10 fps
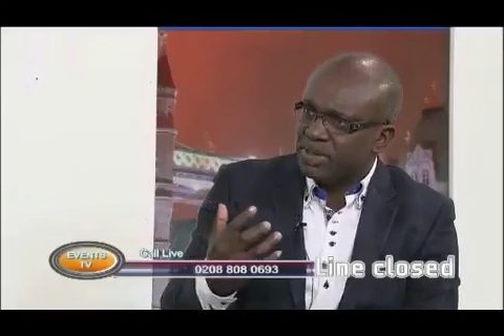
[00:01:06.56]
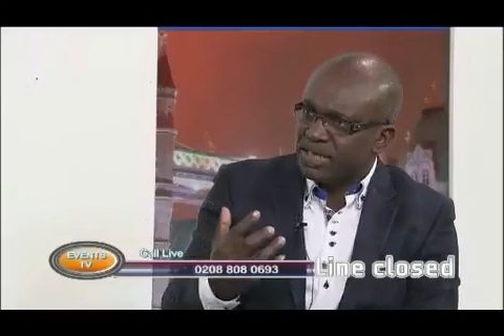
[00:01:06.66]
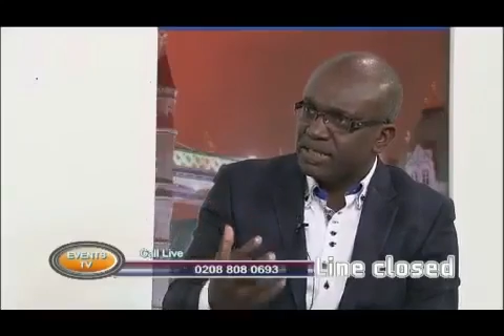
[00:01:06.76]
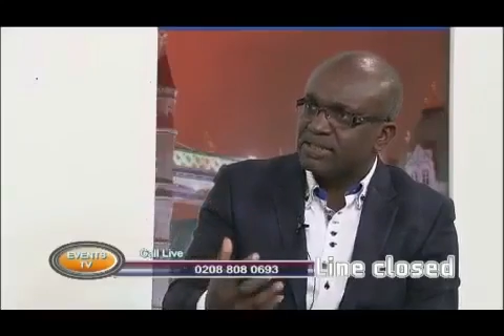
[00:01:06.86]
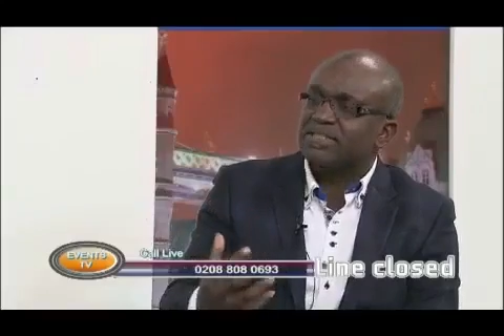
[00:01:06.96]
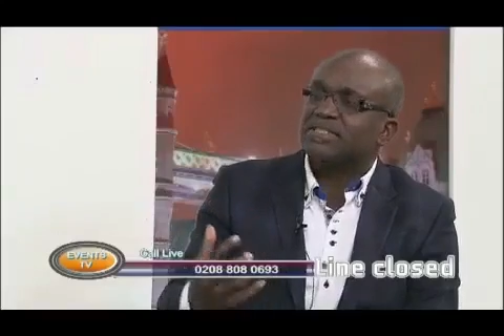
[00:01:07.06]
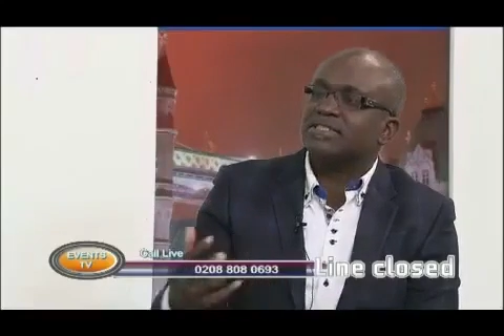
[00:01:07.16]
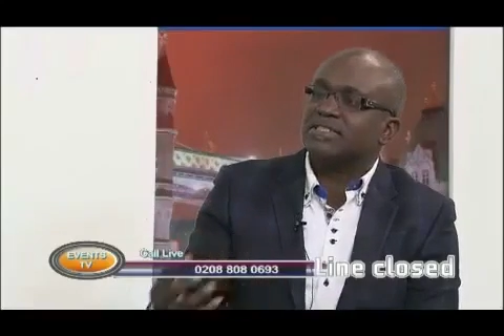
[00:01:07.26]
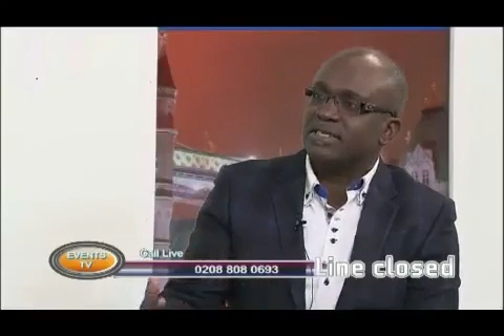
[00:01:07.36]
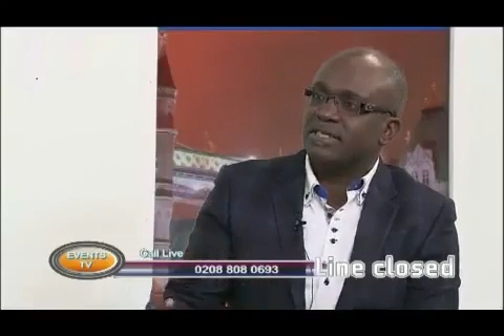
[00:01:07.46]
begin to
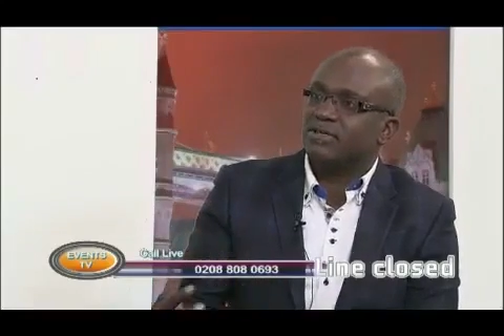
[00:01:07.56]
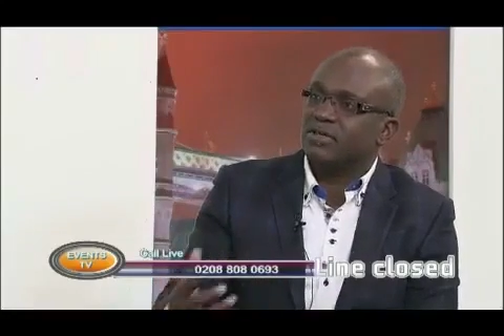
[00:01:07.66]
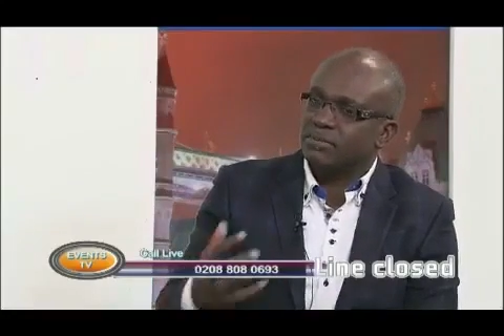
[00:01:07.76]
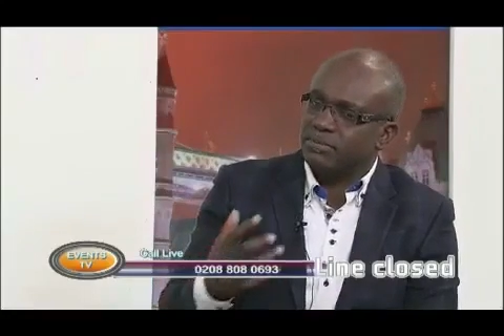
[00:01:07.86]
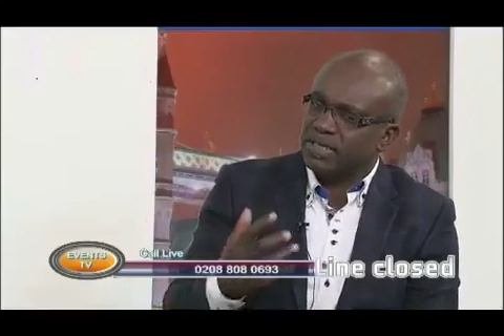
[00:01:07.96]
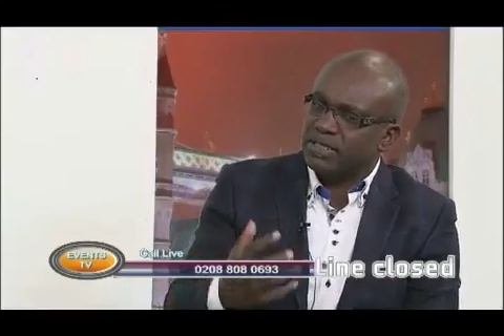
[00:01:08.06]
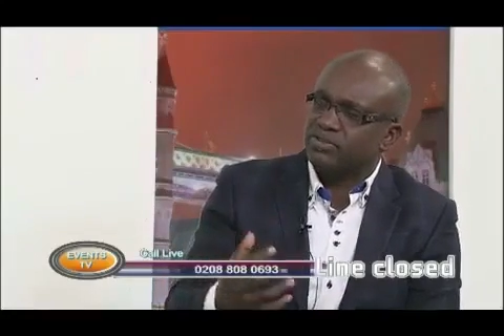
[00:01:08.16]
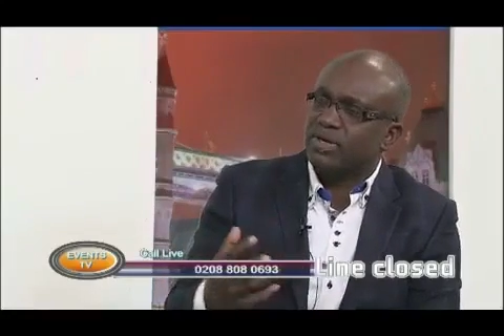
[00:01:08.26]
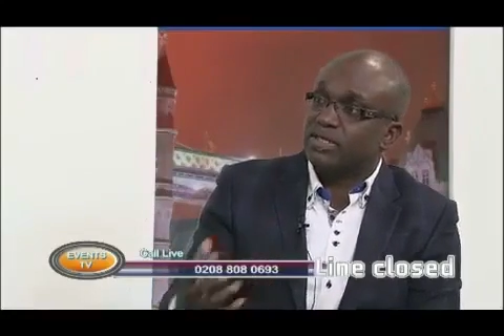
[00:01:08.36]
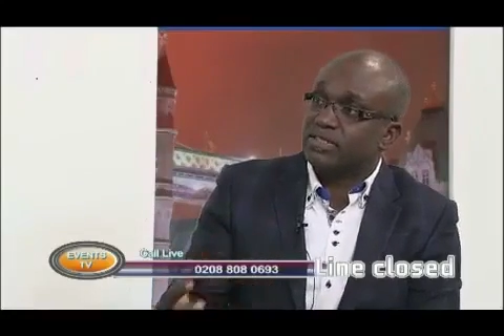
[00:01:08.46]
see, you can begin
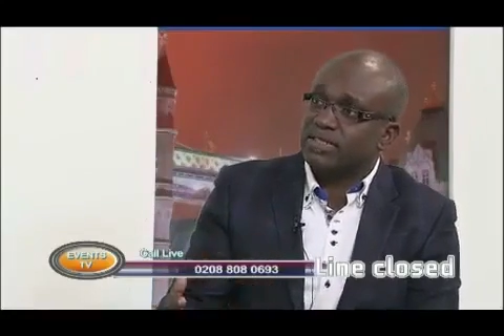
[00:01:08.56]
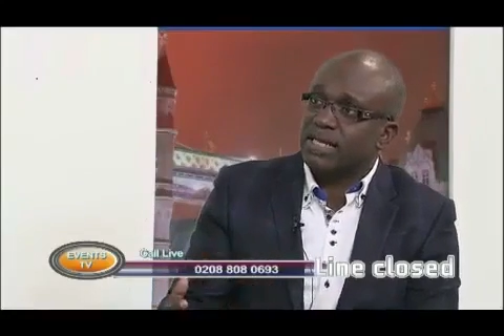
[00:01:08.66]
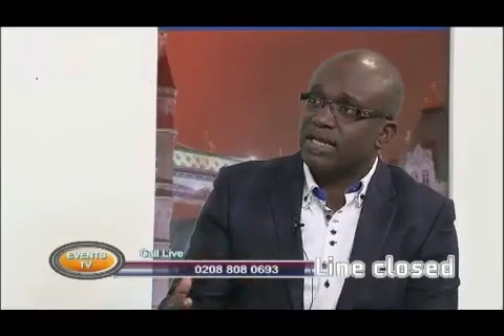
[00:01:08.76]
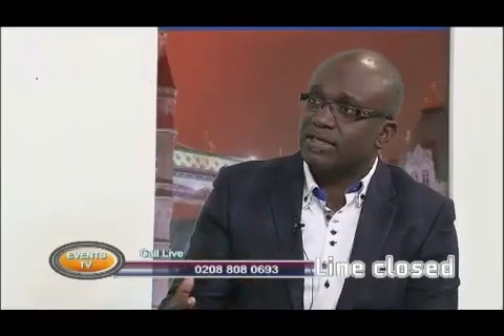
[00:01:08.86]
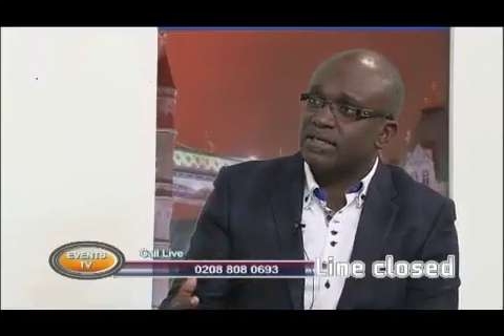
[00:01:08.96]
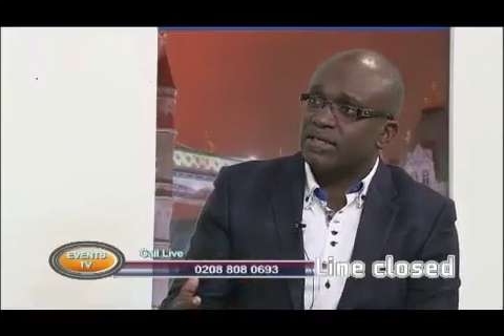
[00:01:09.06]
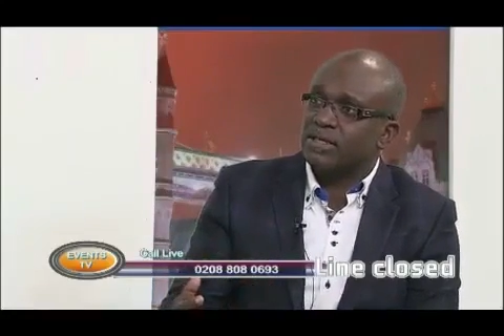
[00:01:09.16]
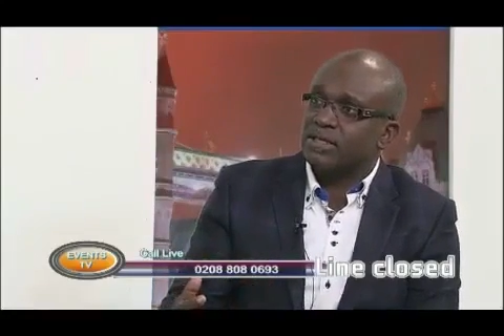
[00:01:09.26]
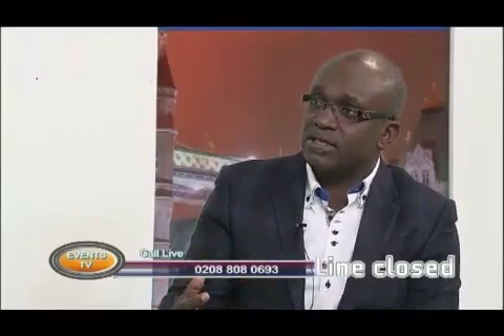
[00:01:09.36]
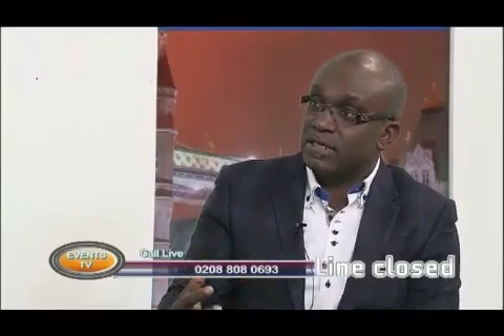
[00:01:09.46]
to understand
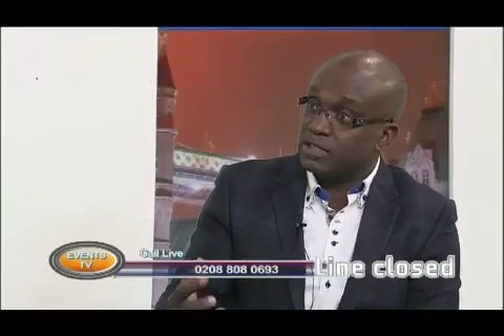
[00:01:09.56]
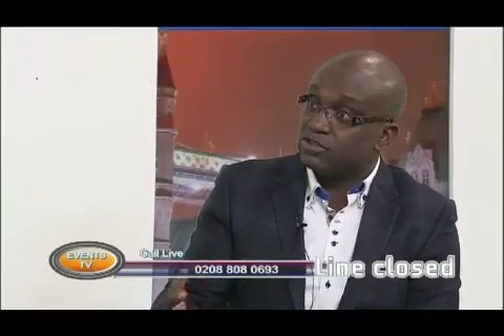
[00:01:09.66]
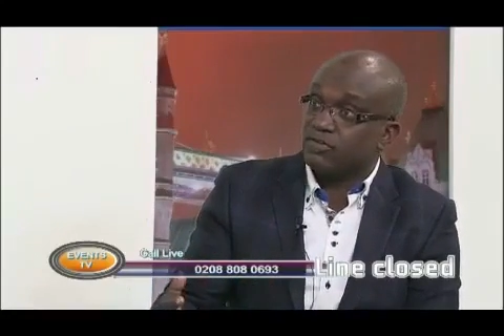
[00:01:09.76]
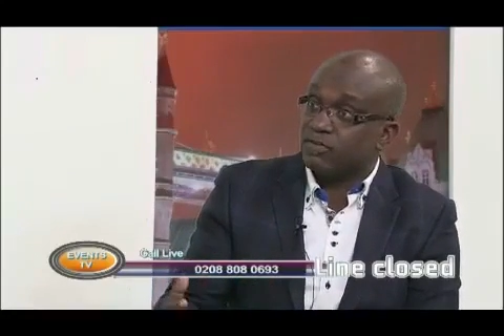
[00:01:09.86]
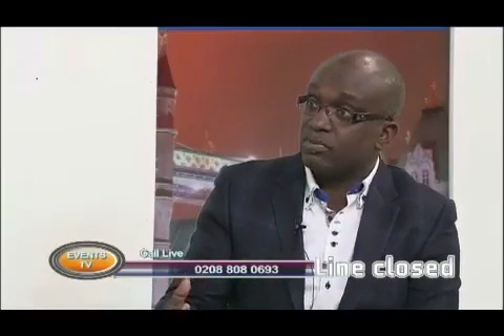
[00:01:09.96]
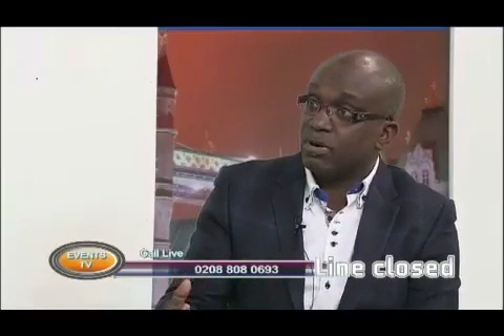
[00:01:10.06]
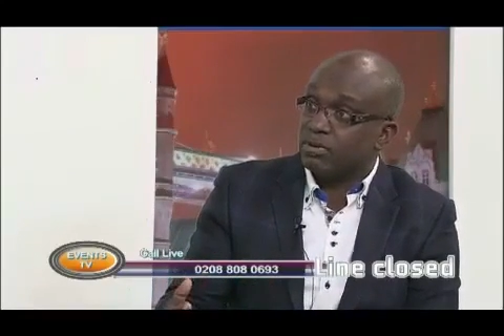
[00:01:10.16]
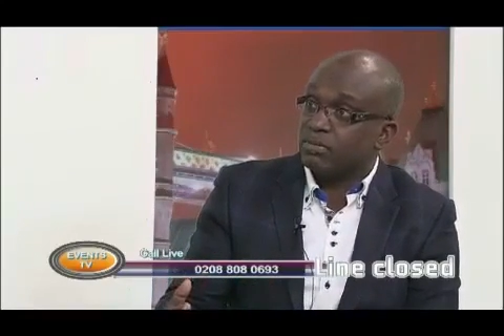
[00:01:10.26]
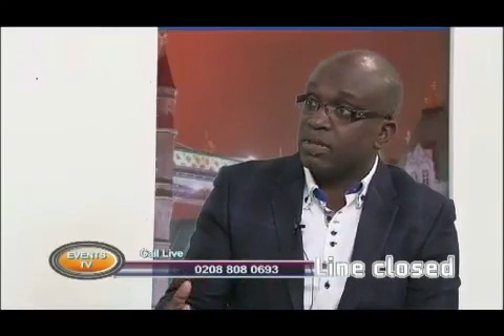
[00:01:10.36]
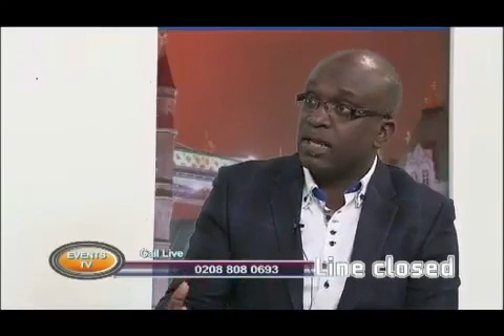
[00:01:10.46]
the nature of the
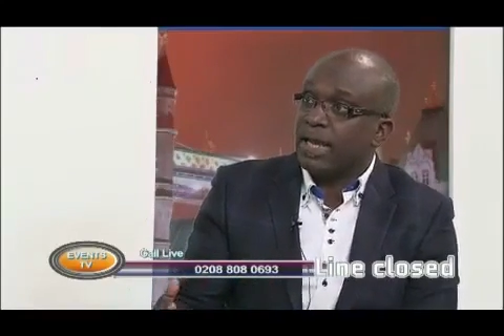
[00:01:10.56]
problem.